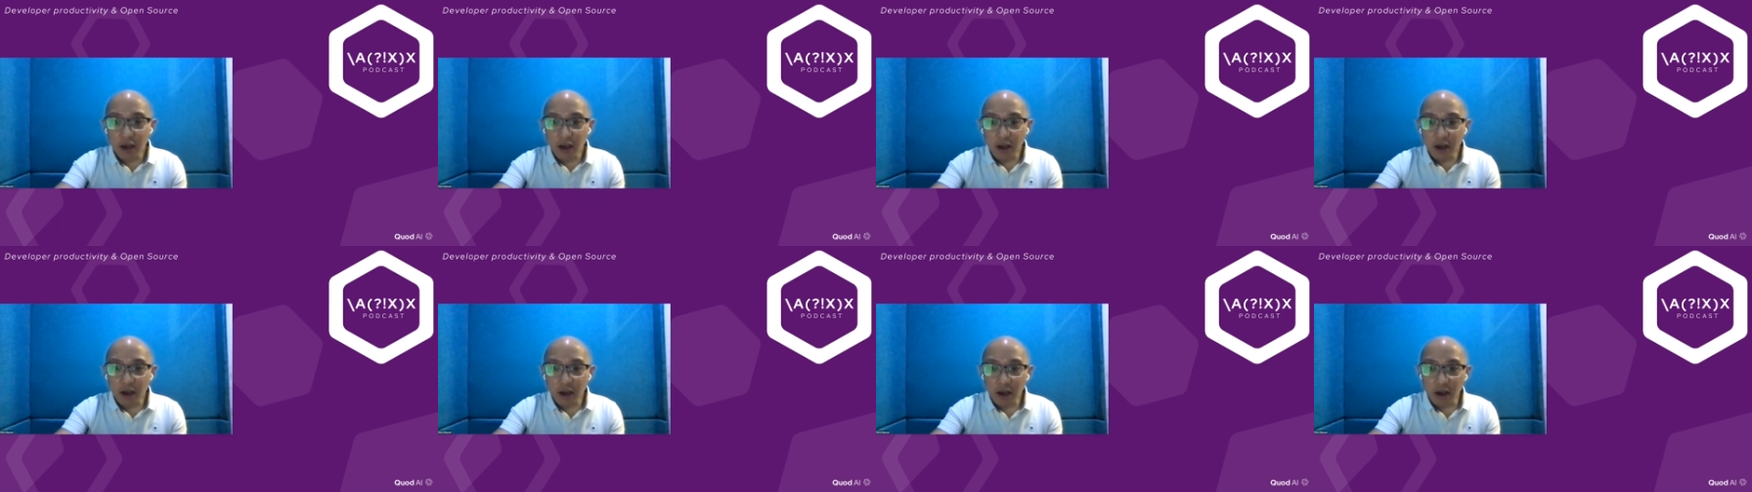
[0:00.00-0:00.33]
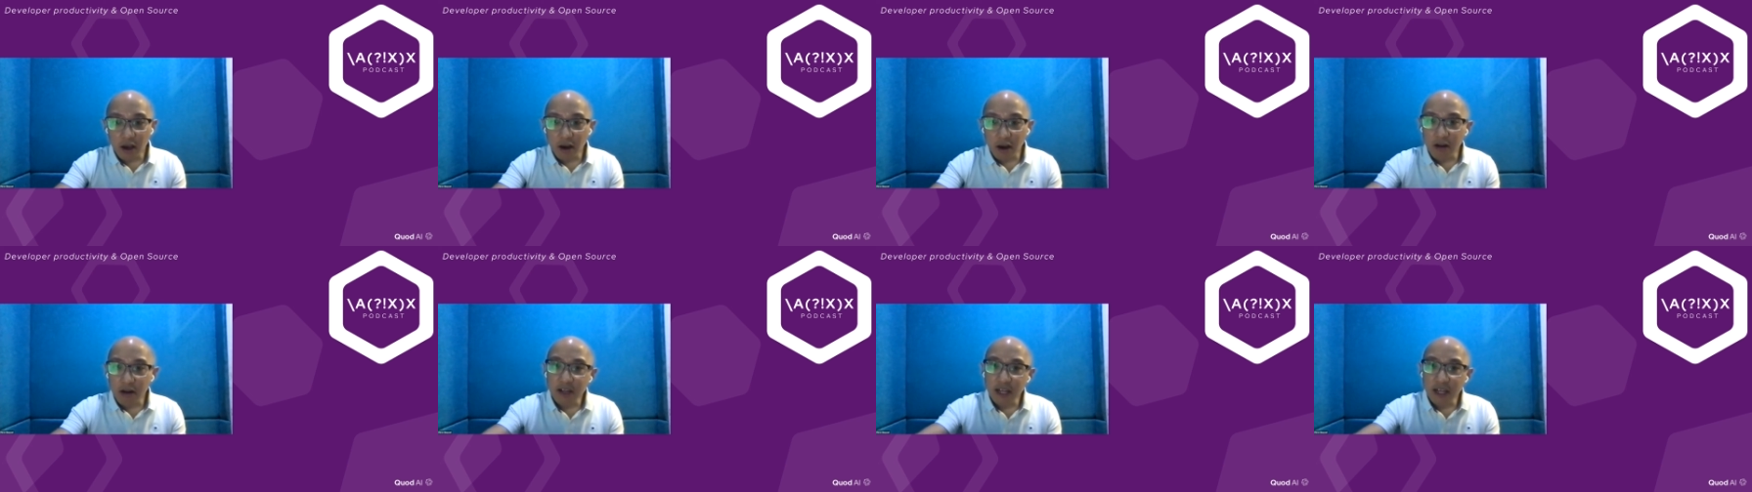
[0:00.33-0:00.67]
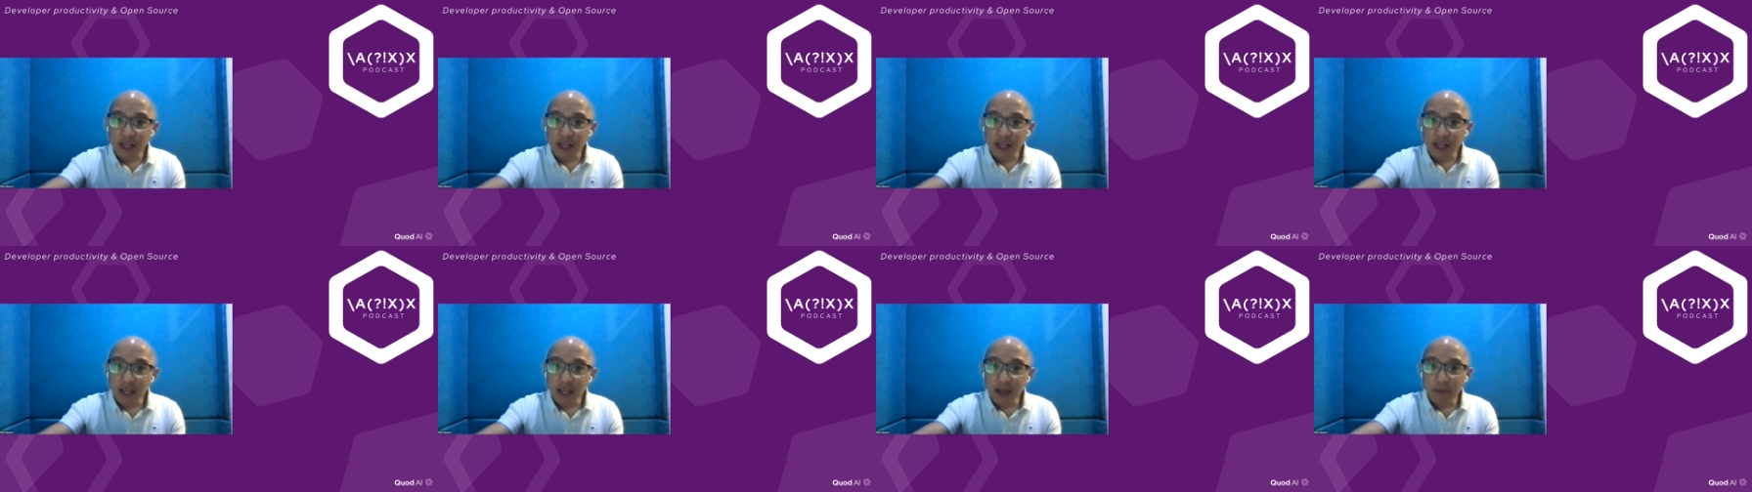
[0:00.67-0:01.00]

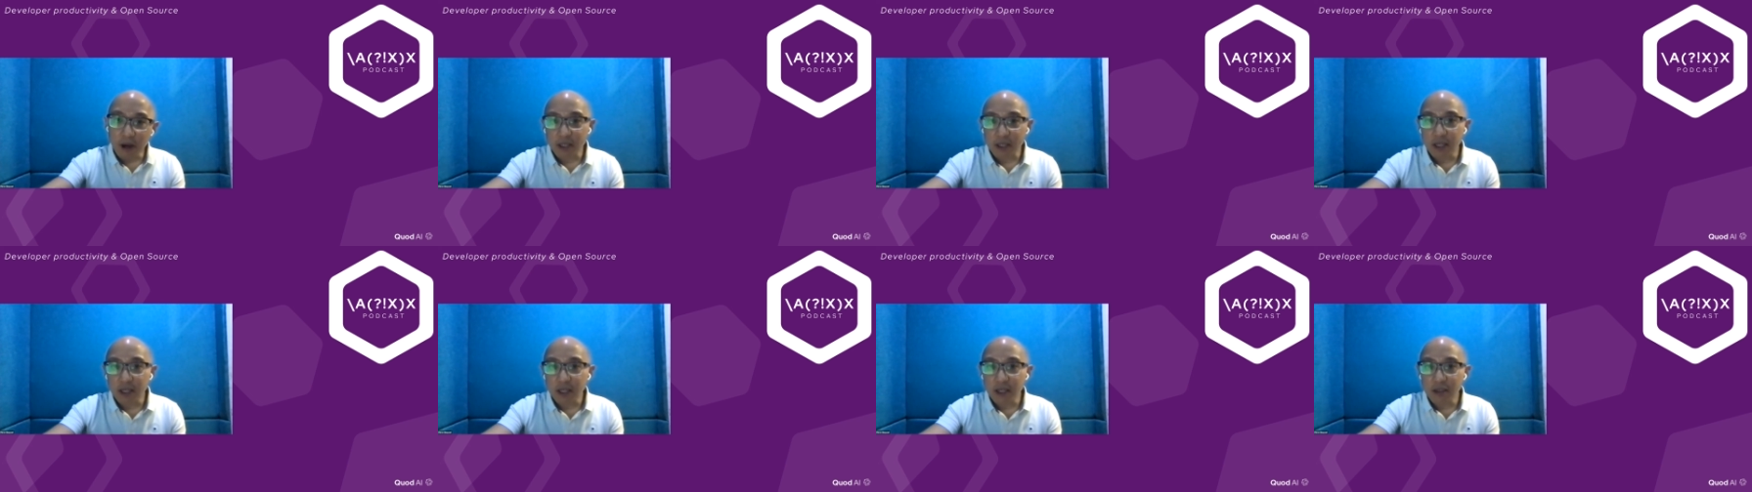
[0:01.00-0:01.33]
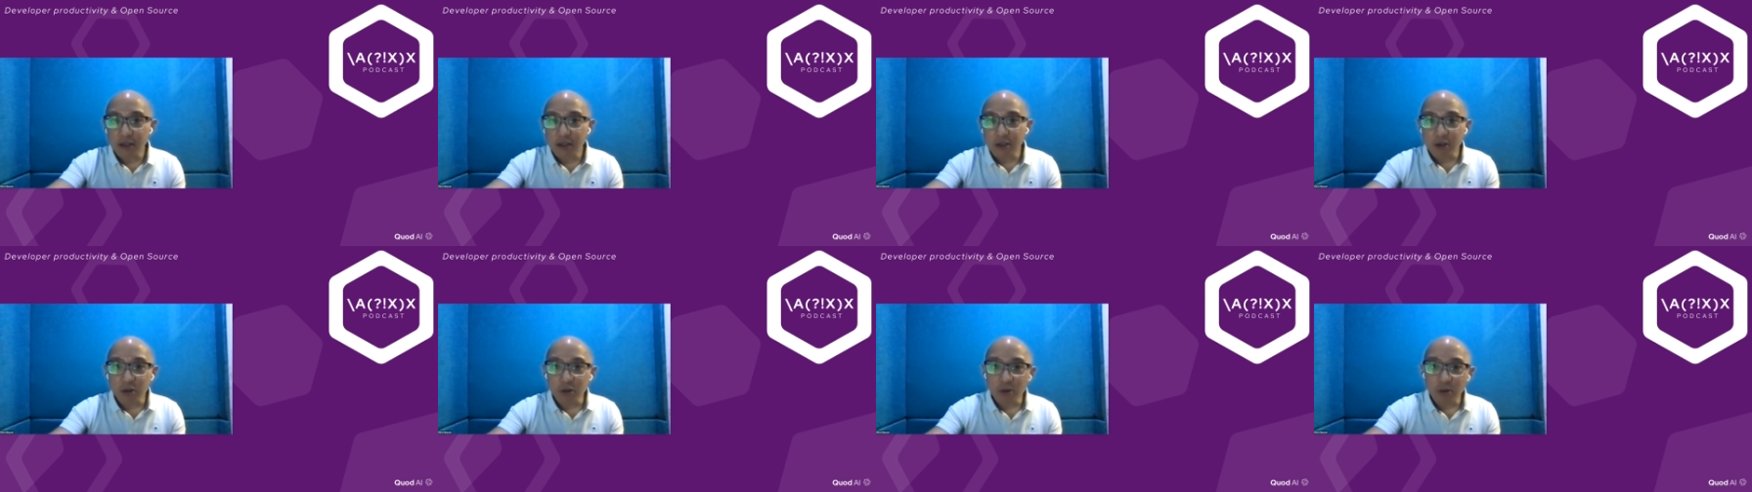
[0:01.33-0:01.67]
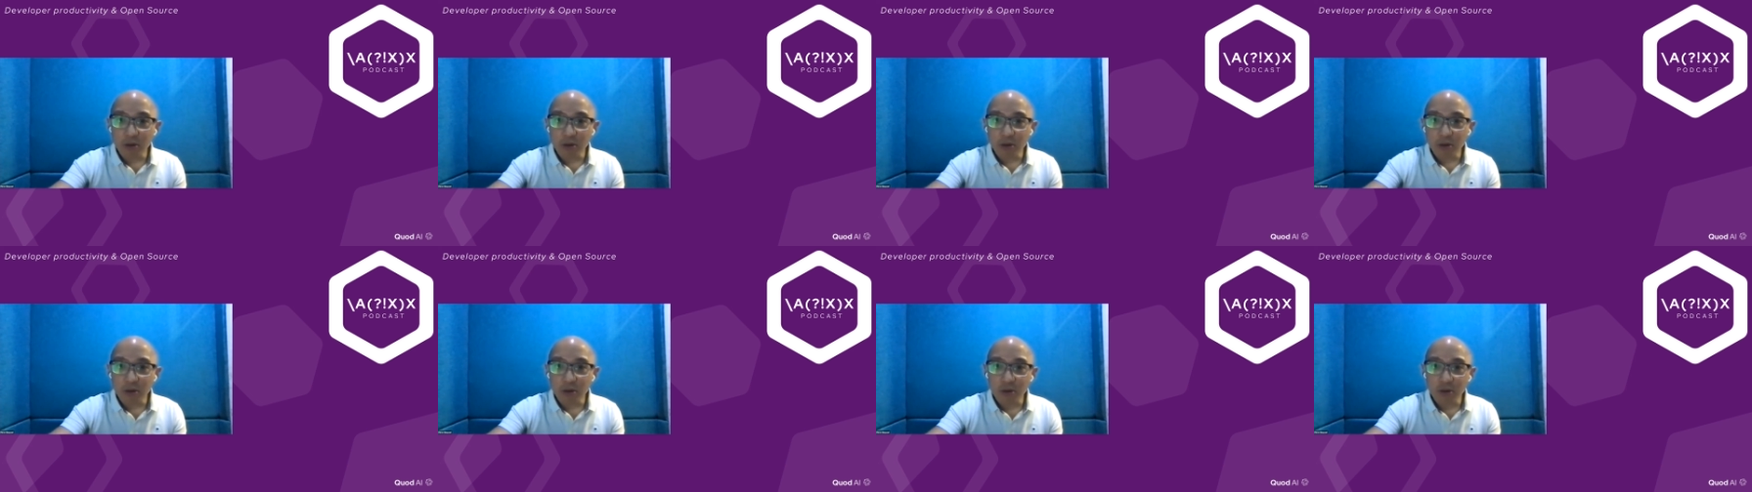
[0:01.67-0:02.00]

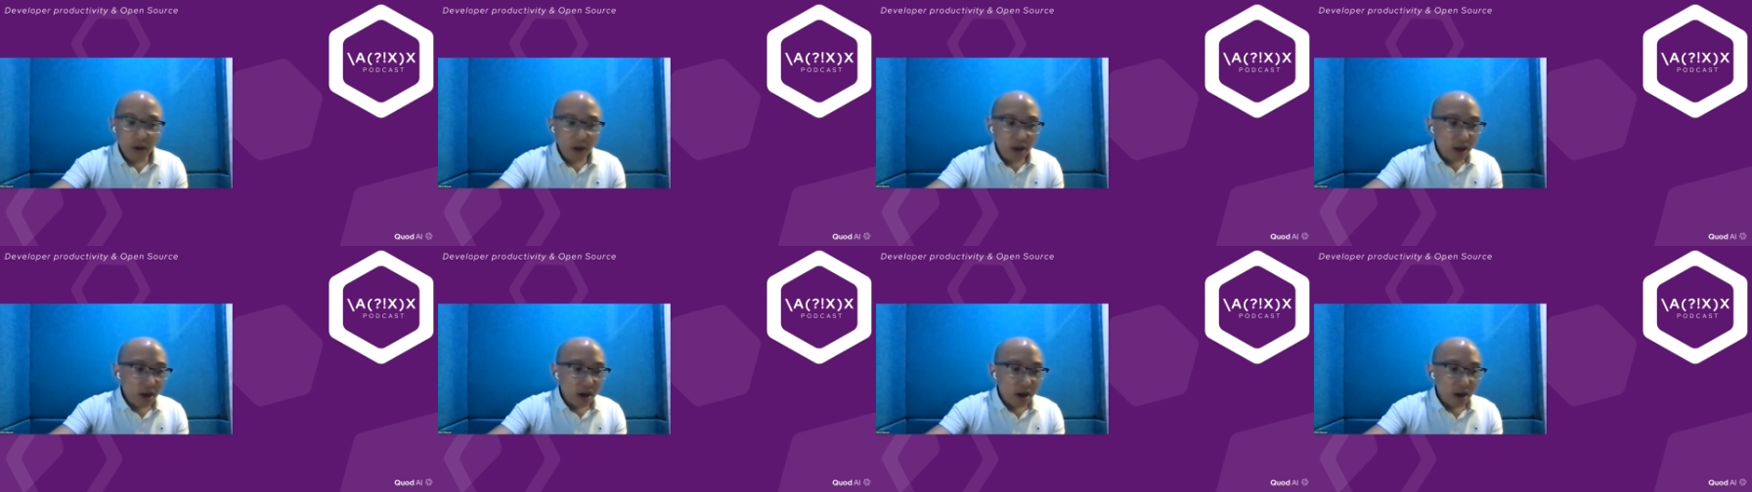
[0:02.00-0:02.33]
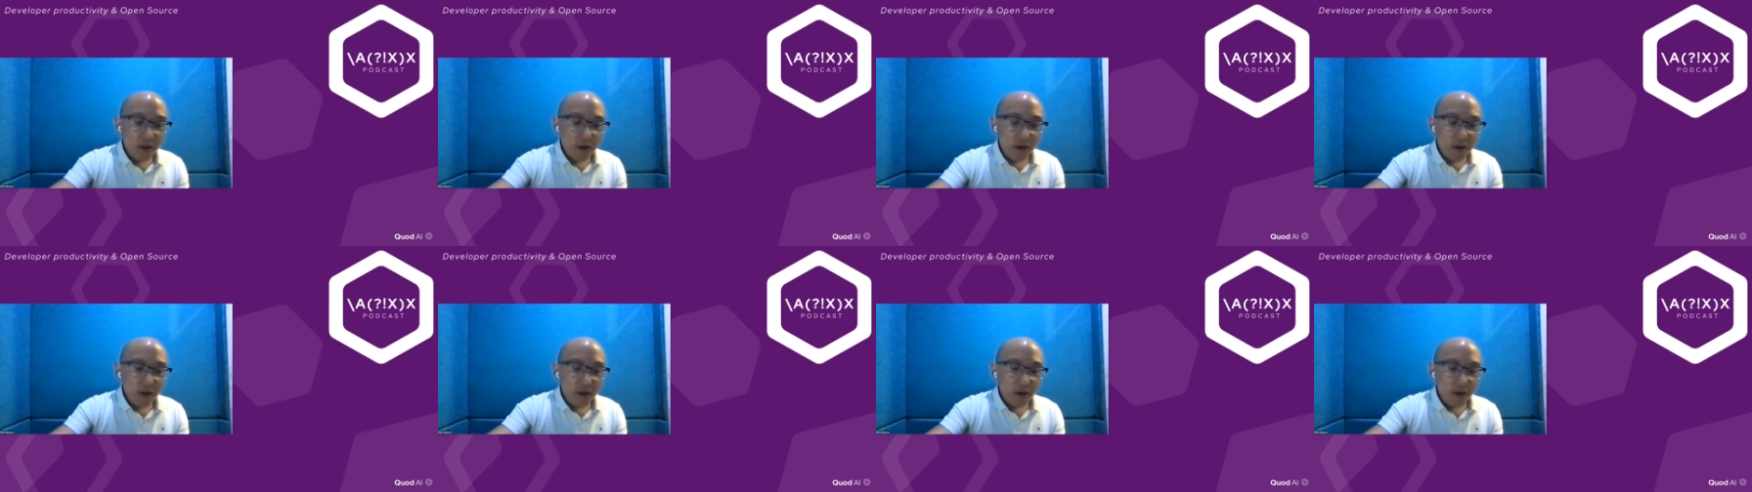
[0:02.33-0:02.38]
InboxKitten to